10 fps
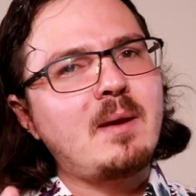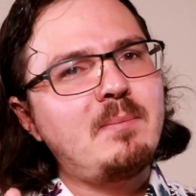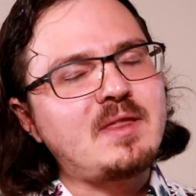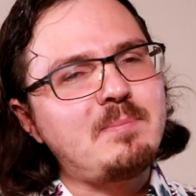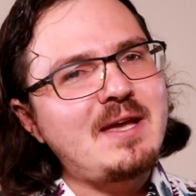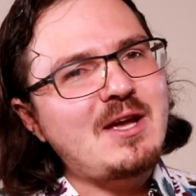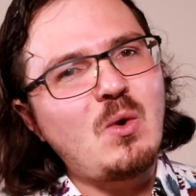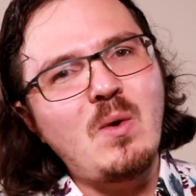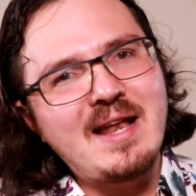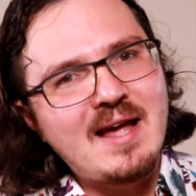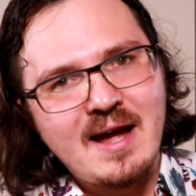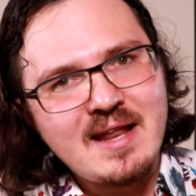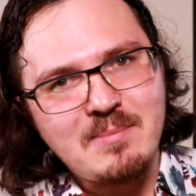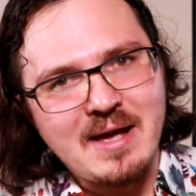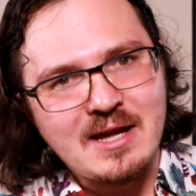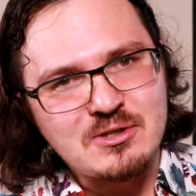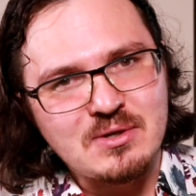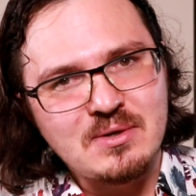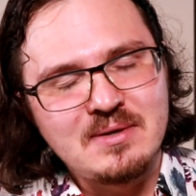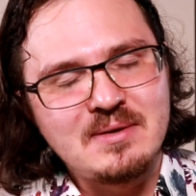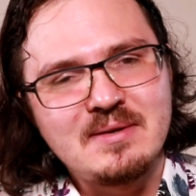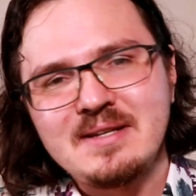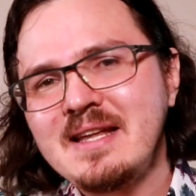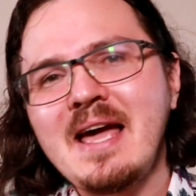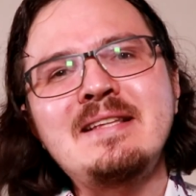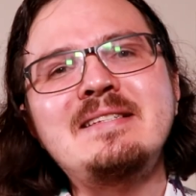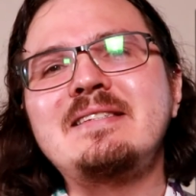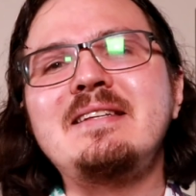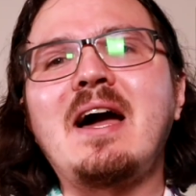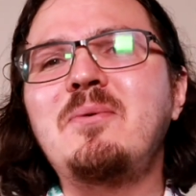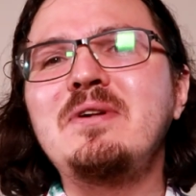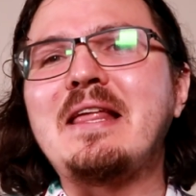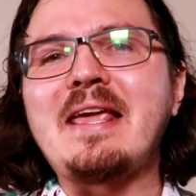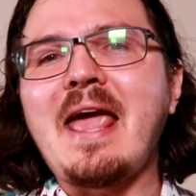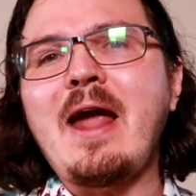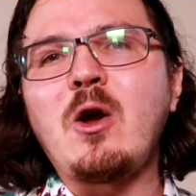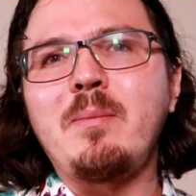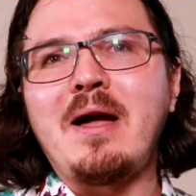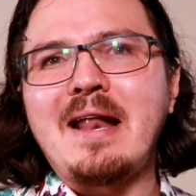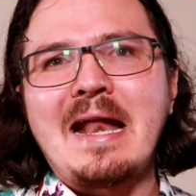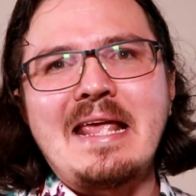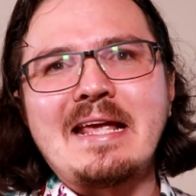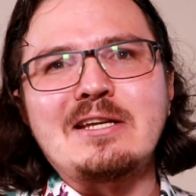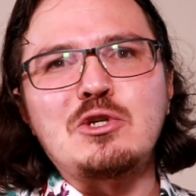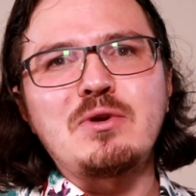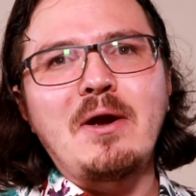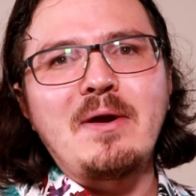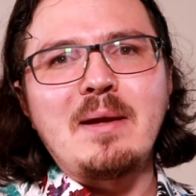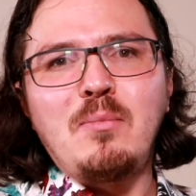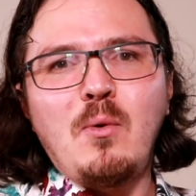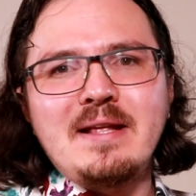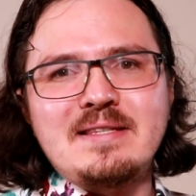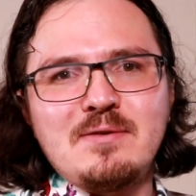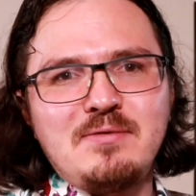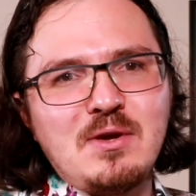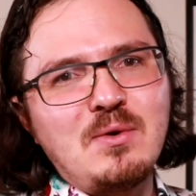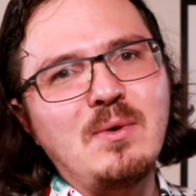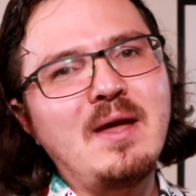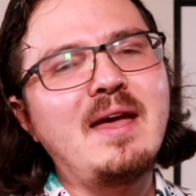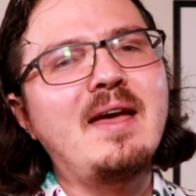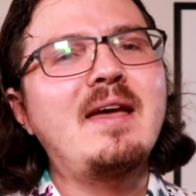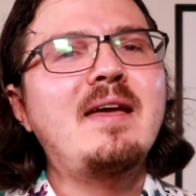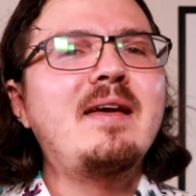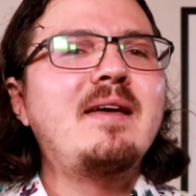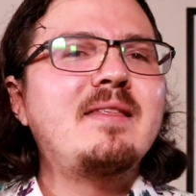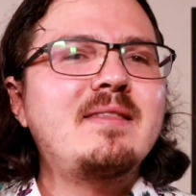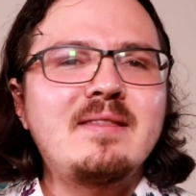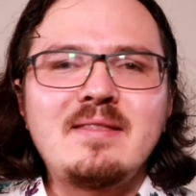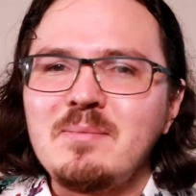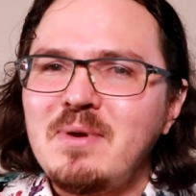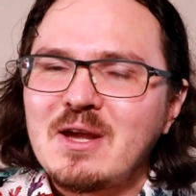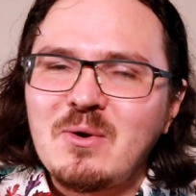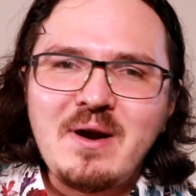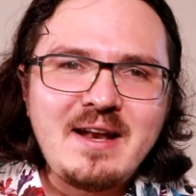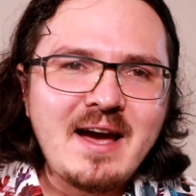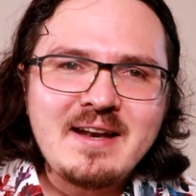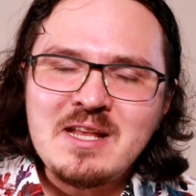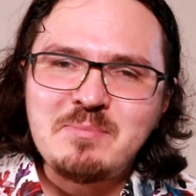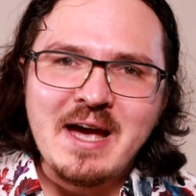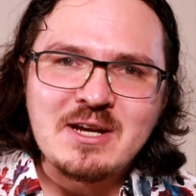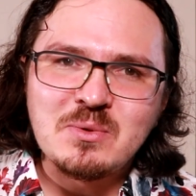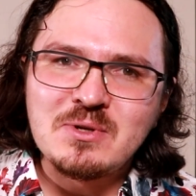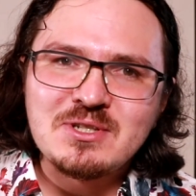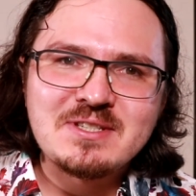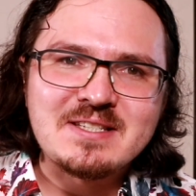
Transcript: but the bitcoin honey badger tends to not really care about any contrarian points of view the Bitcoin honey badger was just